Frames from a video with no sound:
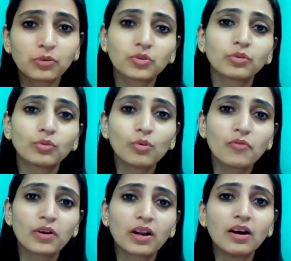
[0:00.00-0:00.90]
should go
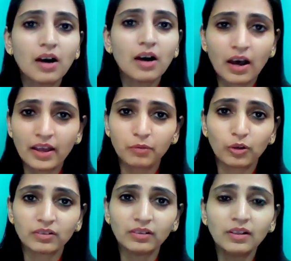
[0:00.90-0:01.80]
for a higher
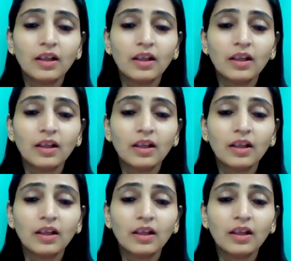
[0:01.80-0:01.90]
model.